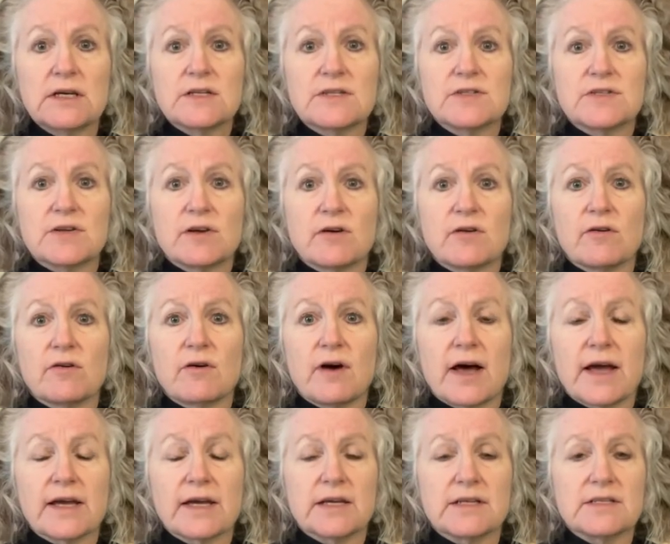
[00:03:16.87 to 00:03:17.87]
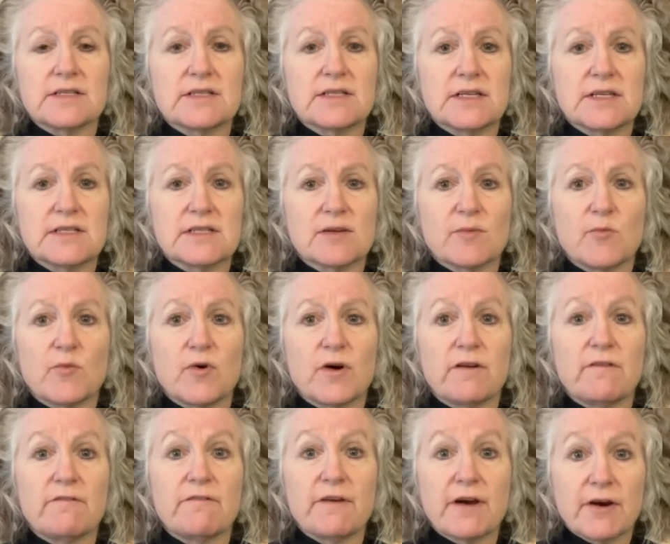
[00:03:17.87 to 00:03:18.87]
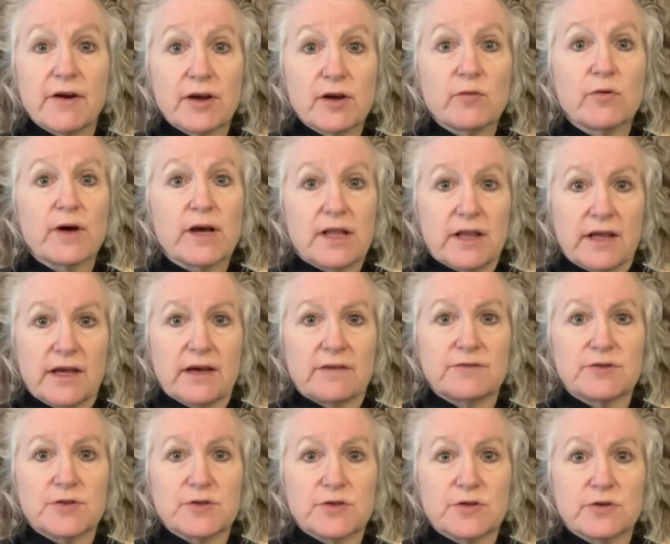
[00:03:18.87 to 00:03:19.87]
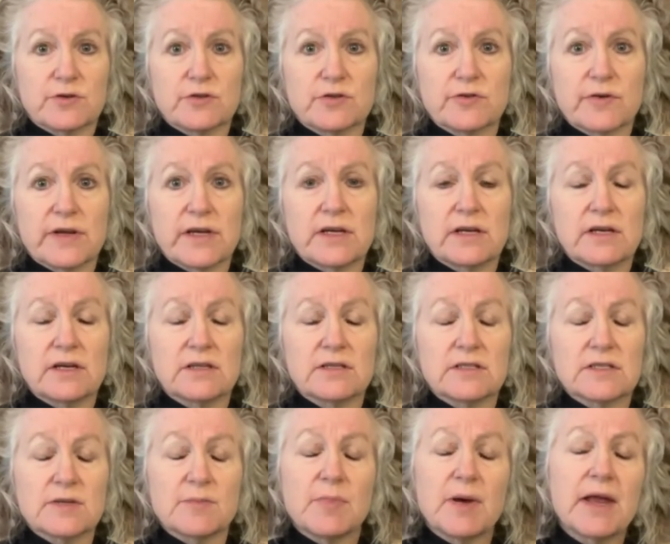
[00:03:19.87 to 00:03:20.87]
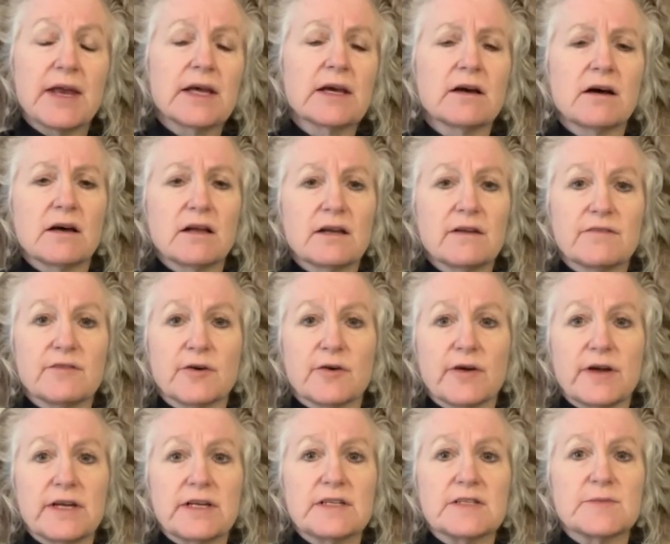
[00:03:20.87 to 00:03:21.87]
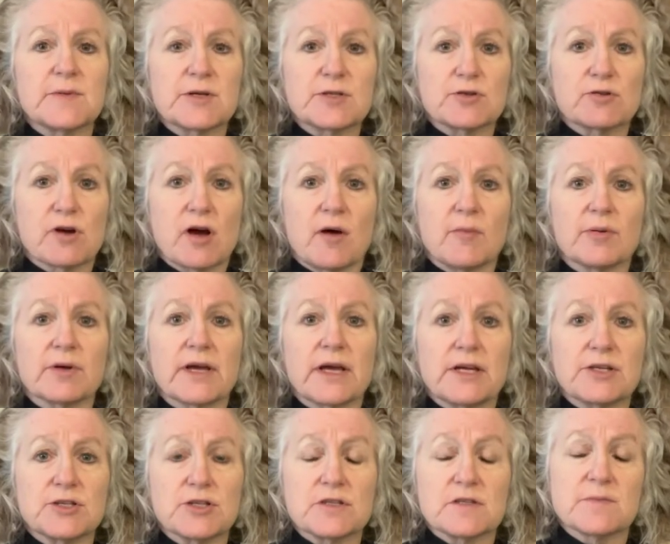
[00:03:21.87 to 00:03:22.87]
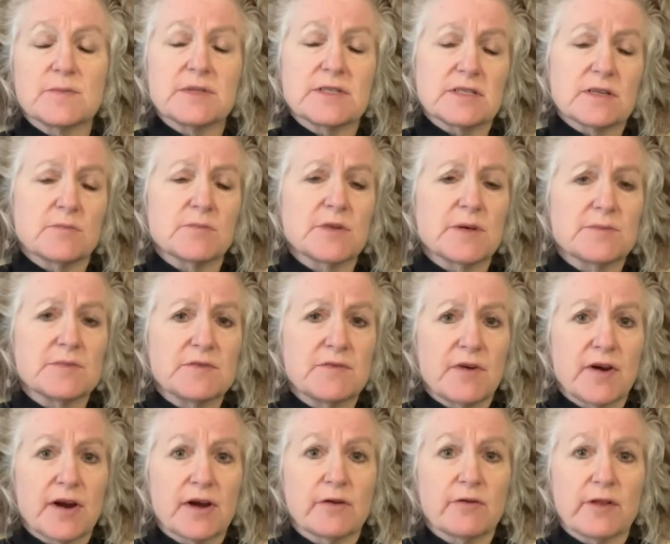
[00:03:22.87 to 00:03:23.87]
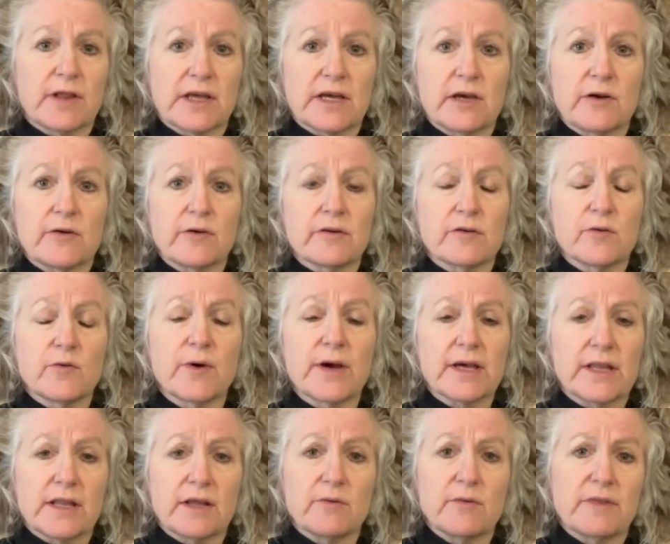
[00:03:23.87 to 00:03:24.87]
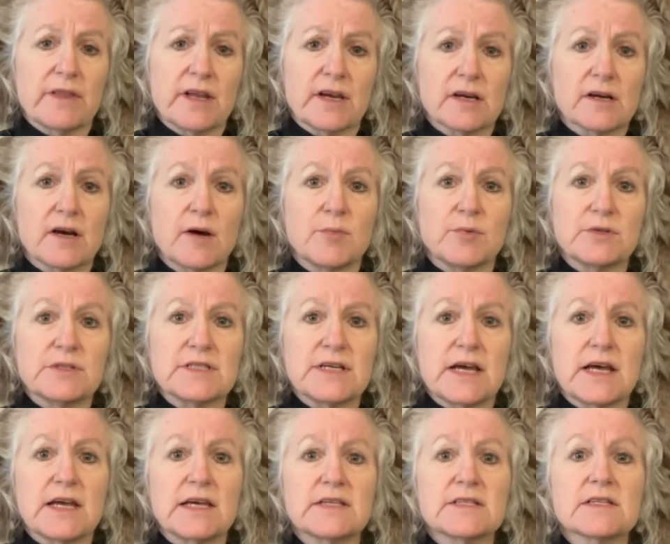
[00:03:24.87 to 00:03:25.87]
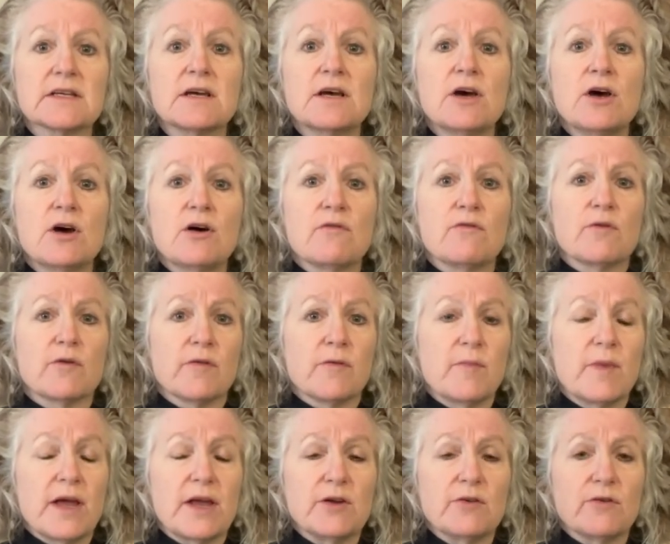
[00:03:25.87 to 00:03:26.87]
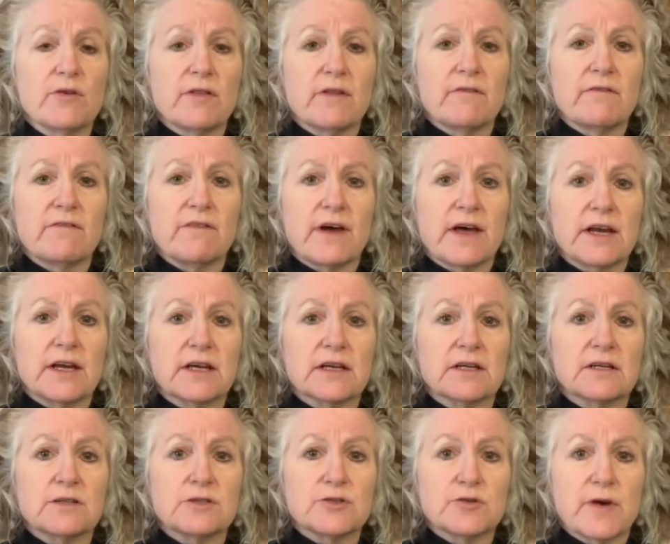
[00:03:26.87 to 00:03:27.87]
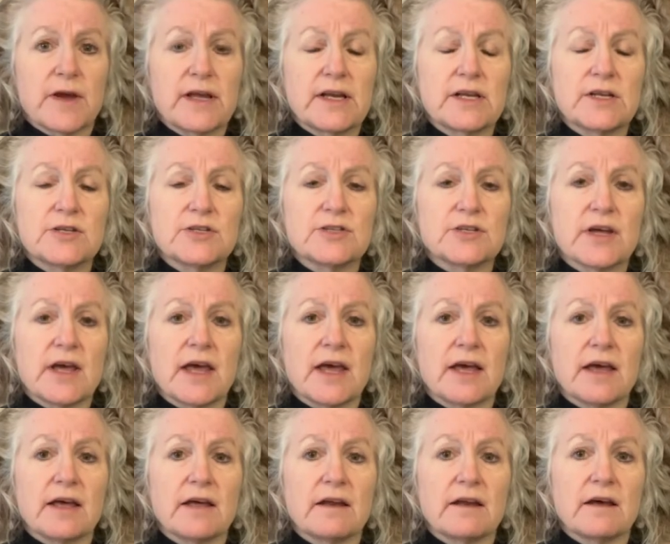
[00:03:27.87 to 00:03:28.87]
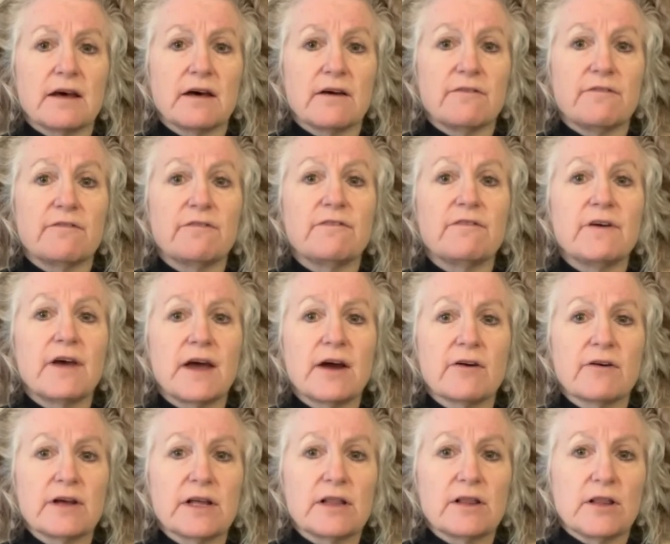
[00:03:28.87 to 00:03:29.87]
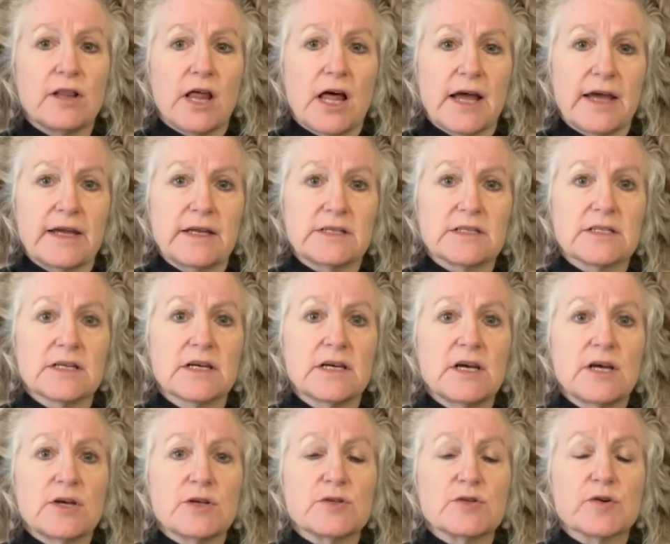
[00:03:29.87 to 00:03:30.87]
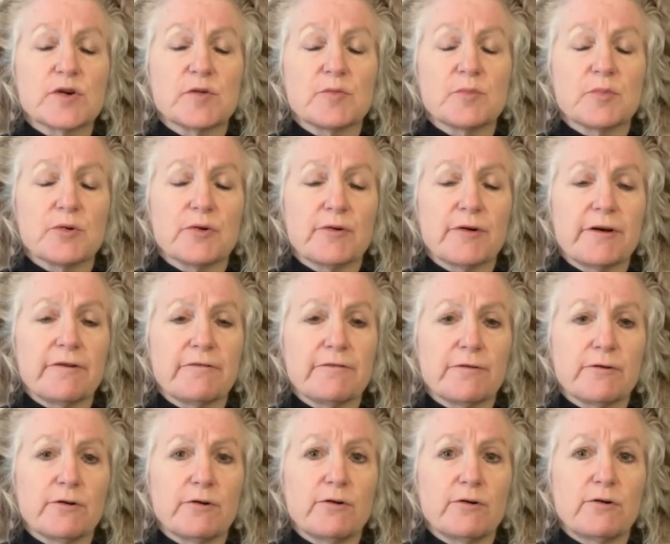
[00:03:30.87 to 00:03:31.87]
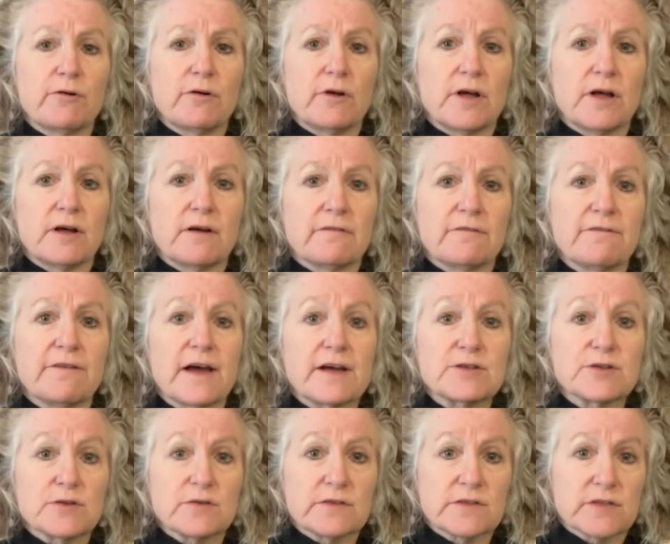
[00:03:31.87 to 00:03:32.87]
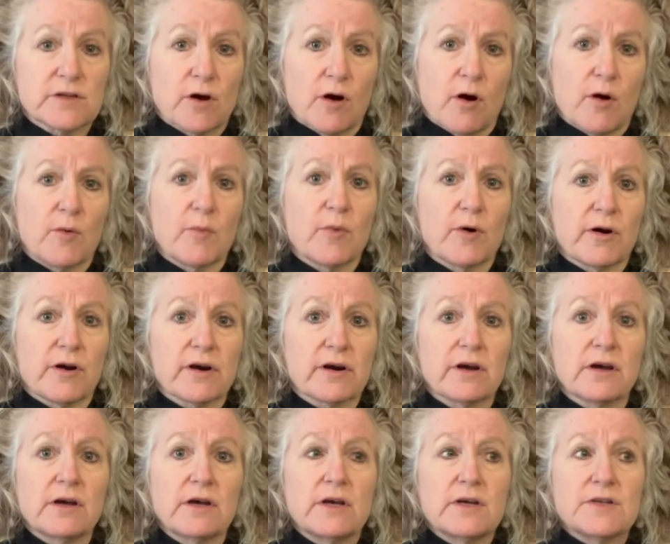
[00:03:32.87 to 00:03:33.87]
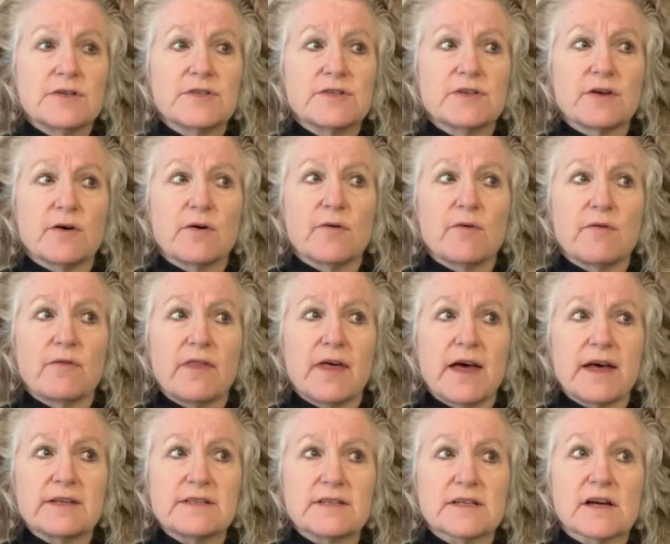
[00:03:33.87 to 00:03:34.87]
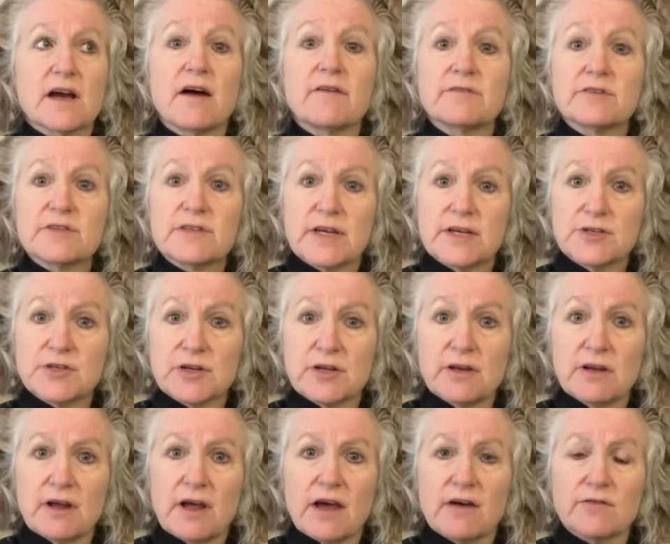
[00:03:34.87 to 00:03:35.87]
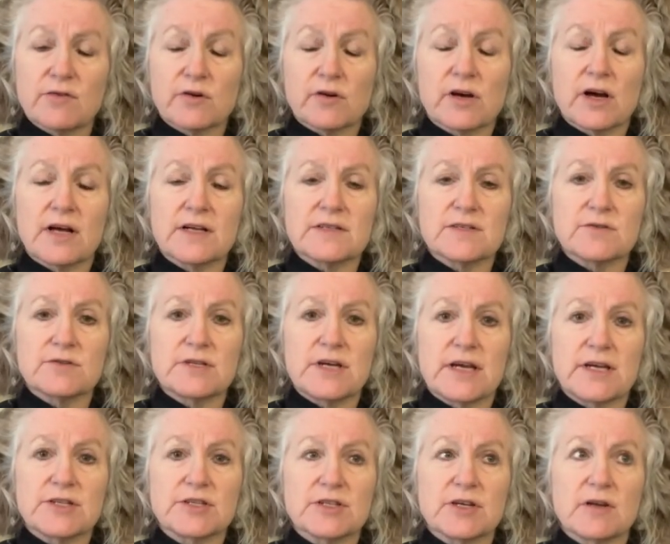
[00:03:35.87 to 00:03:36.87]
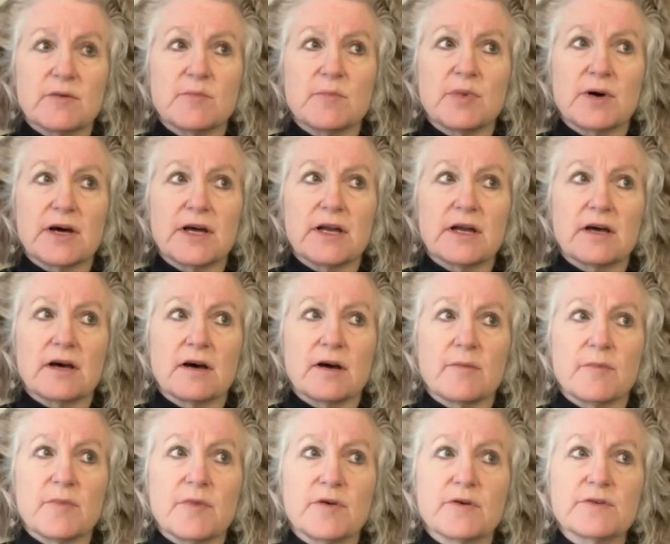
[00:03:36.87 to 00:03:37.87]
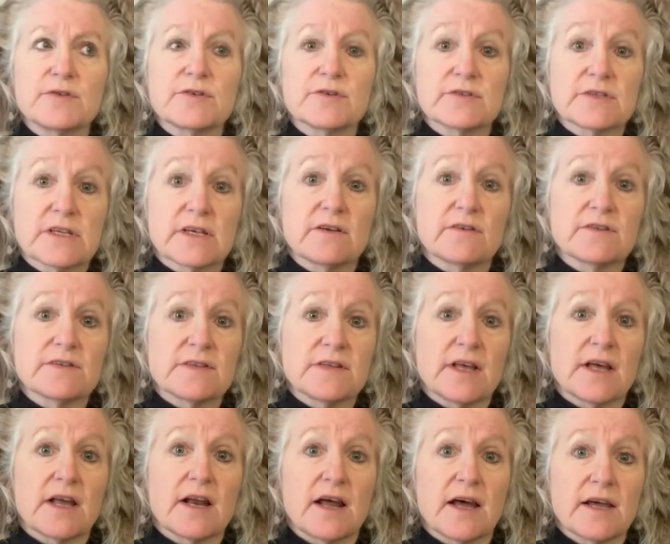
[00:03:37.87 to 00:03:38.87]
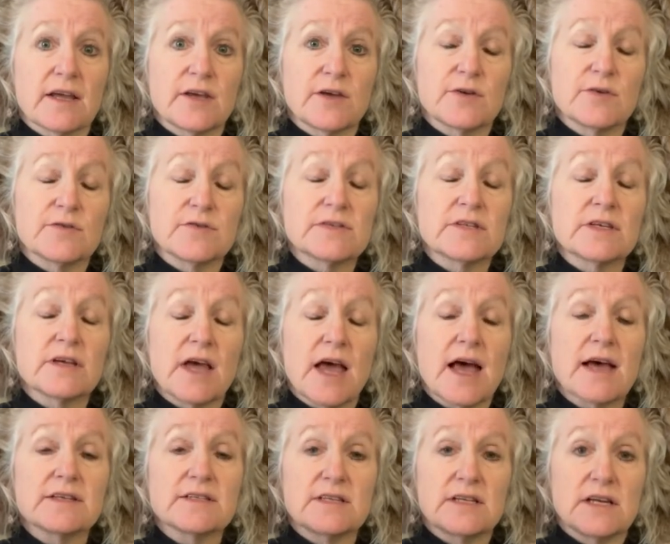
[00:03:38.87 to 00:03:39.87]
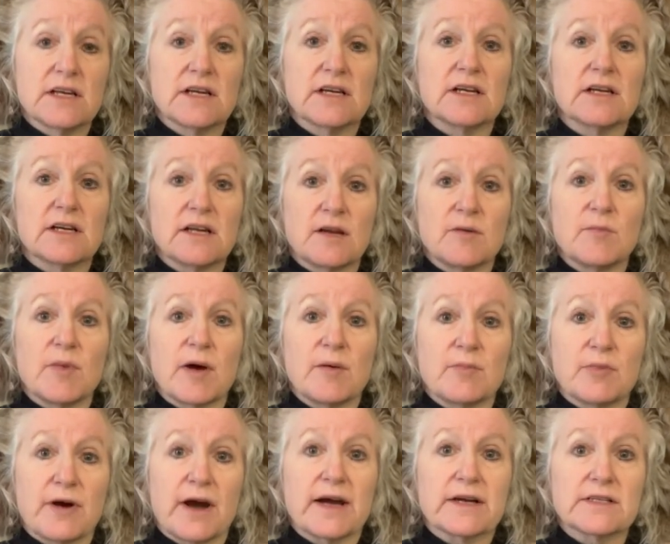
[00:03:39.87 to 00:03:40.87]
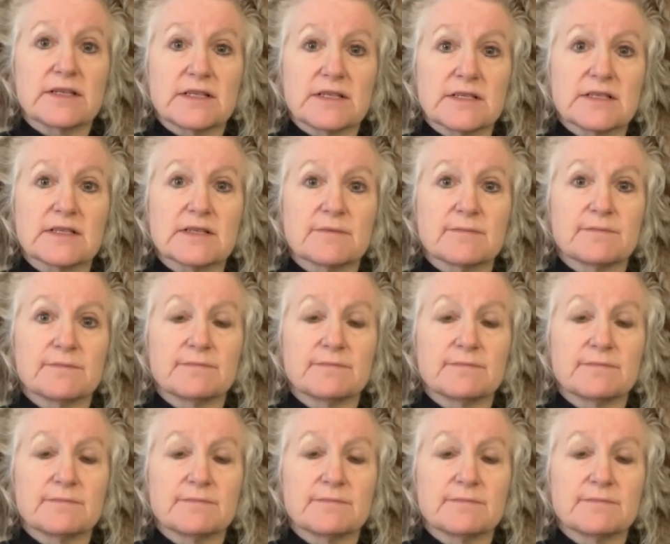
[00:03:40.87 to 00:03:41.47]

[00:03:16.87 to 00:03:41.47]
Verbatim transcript: So I can see someone very quickly after surgery, depending on if there are any special complications, but sometimes very quick, quickly within a couple days for the manual lymphatic drainage and a very light sort of peripheral uh, fascial scar work. So that's a conversation after a consultation, but um, those are skills that I use as needed in my practice.